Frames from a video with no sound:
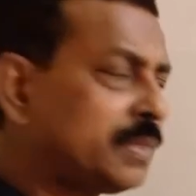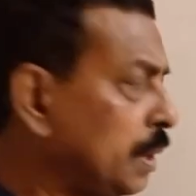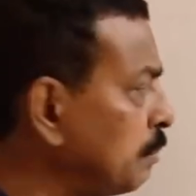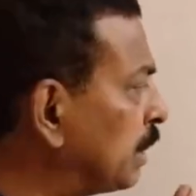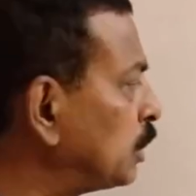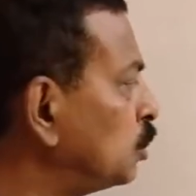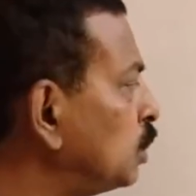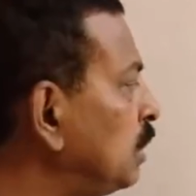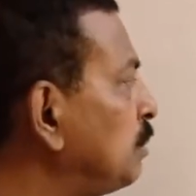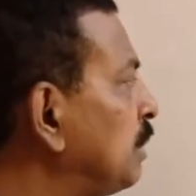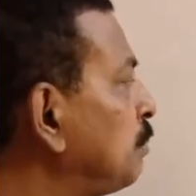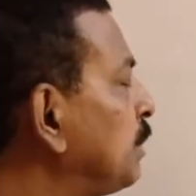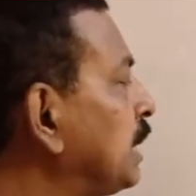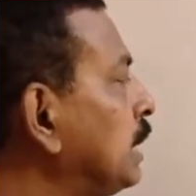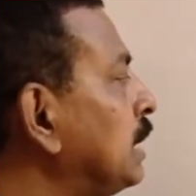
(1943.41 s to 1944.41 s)
But do
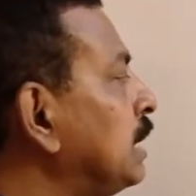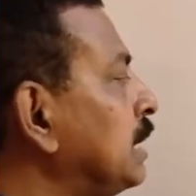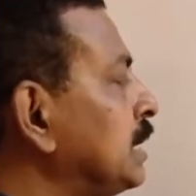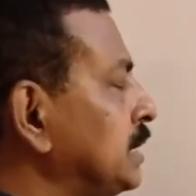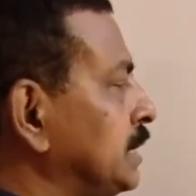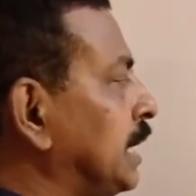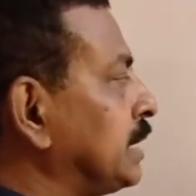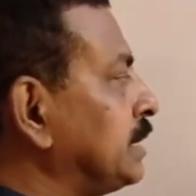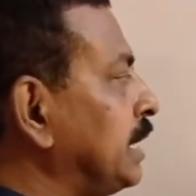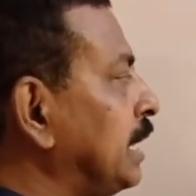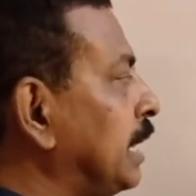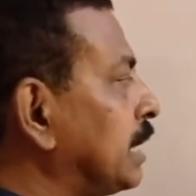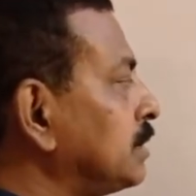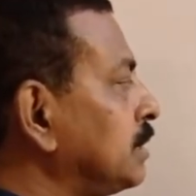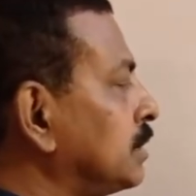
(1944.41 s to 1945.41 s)
remember that they
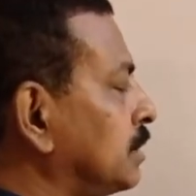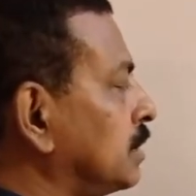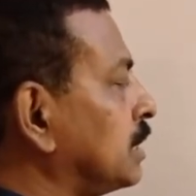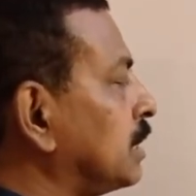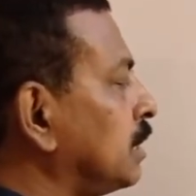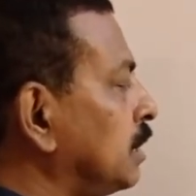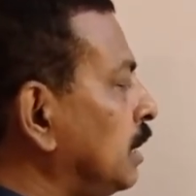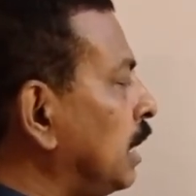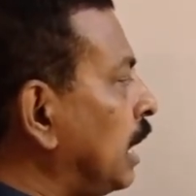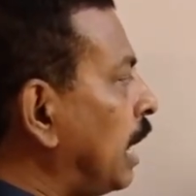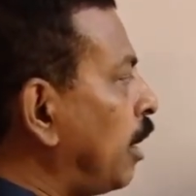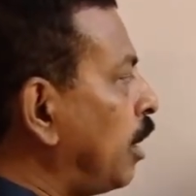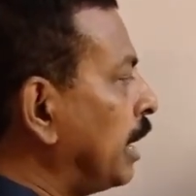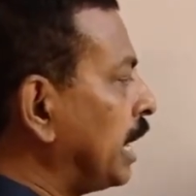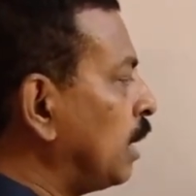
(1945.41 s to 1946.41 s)
are the
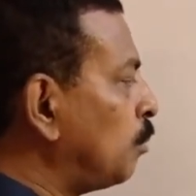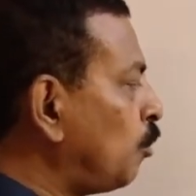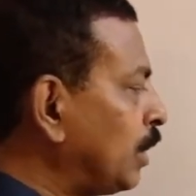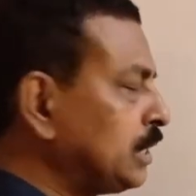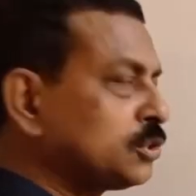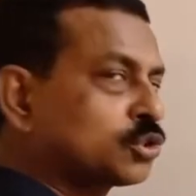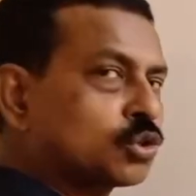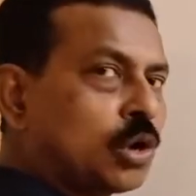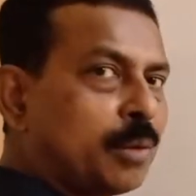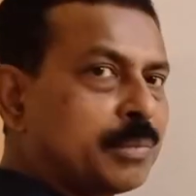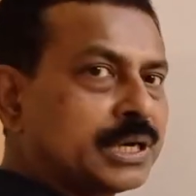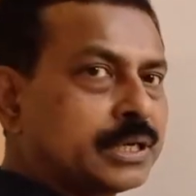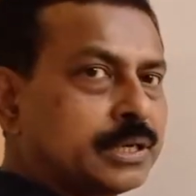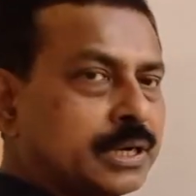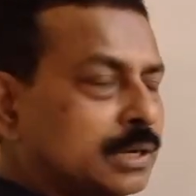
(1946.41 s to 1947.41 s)
M1 is
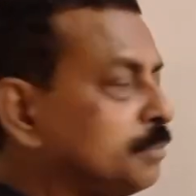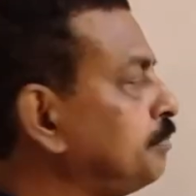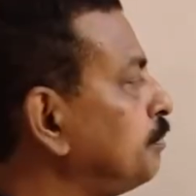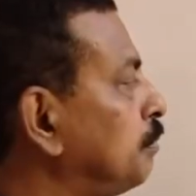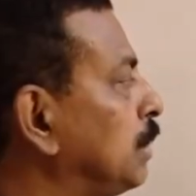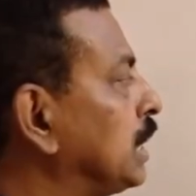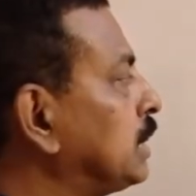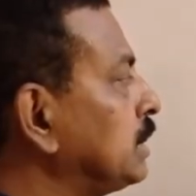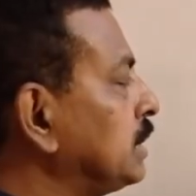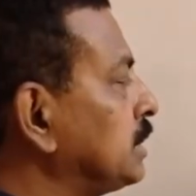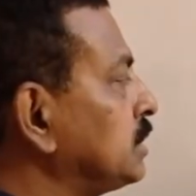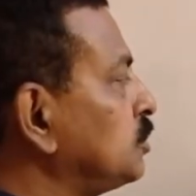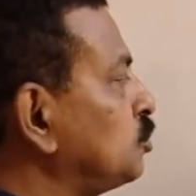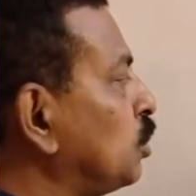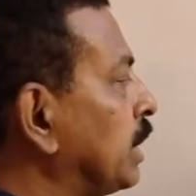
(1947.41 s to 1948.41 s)
common term, but it
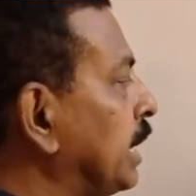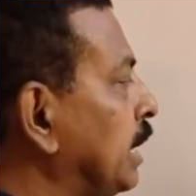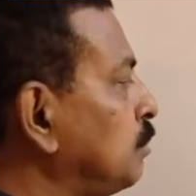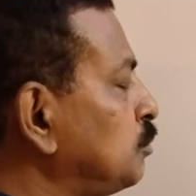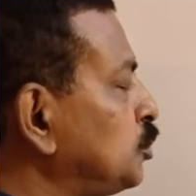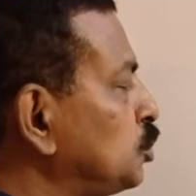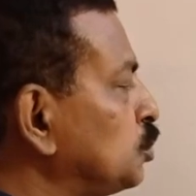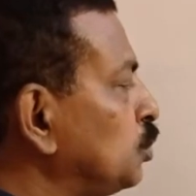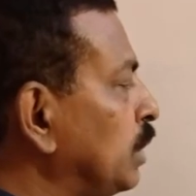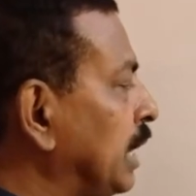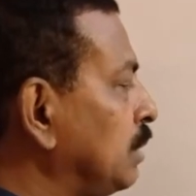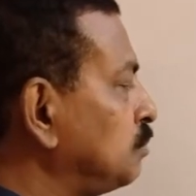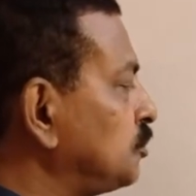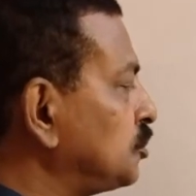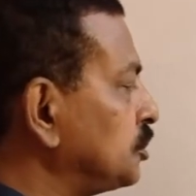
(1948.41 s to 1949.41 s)
is your M2,
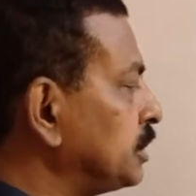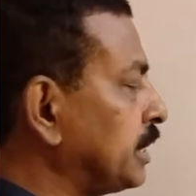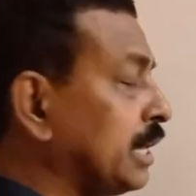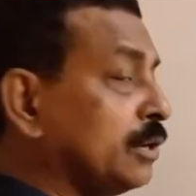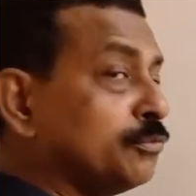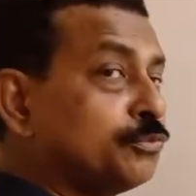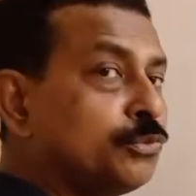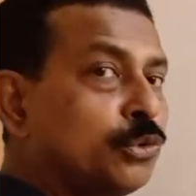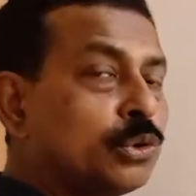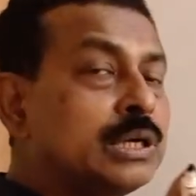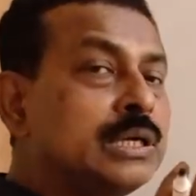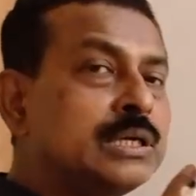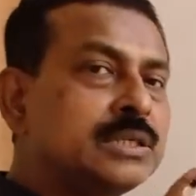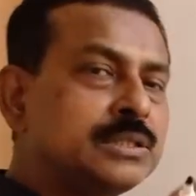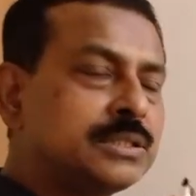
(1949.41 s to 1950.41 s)
M3, M4.
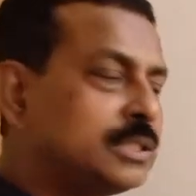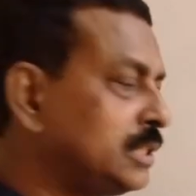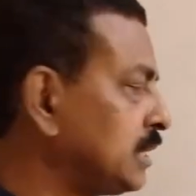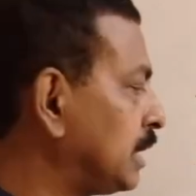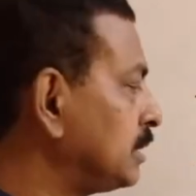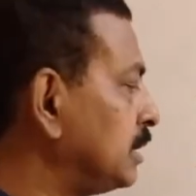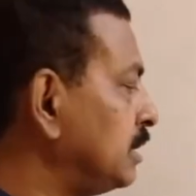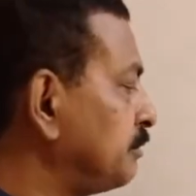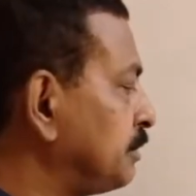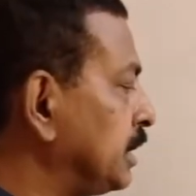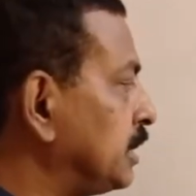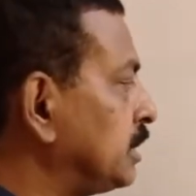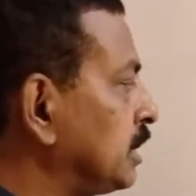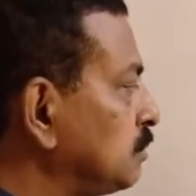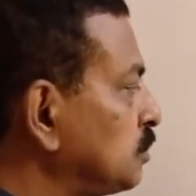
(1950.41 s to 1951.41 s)
These are the
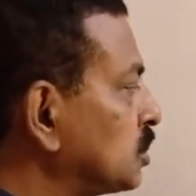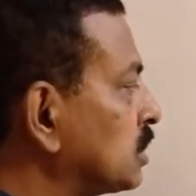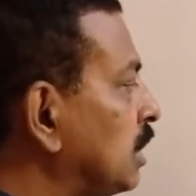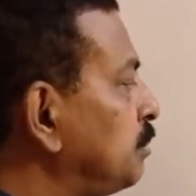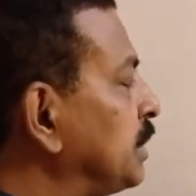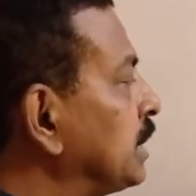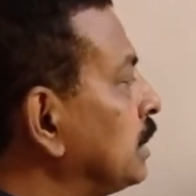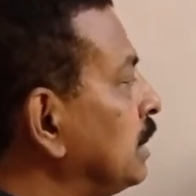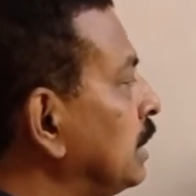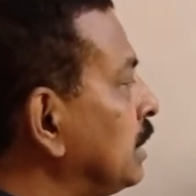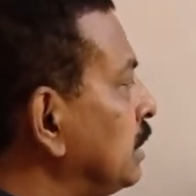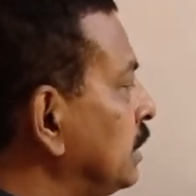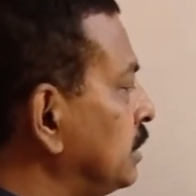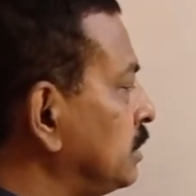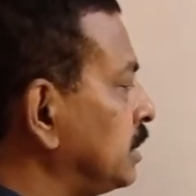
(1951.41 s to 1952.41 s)
different terms coming
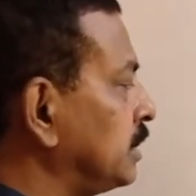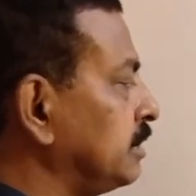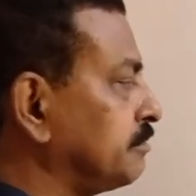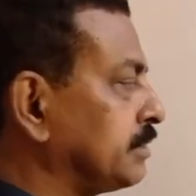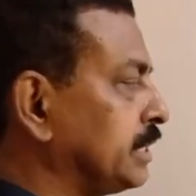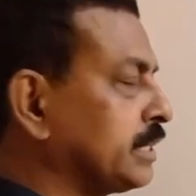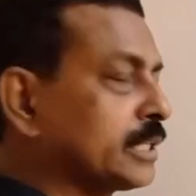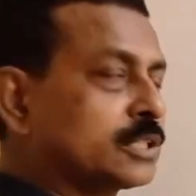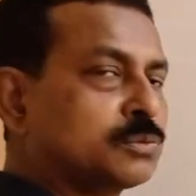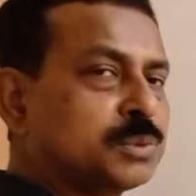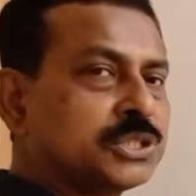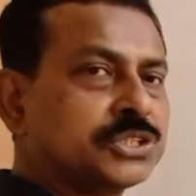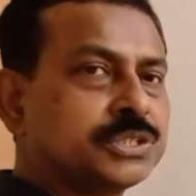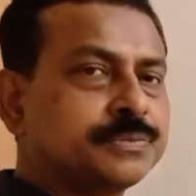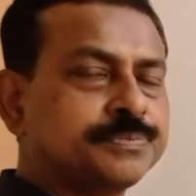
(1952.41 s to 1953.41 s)
in the different
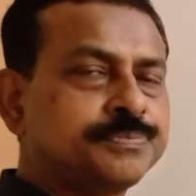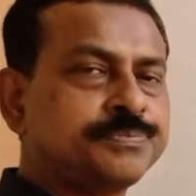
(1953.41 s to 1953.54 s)
expression.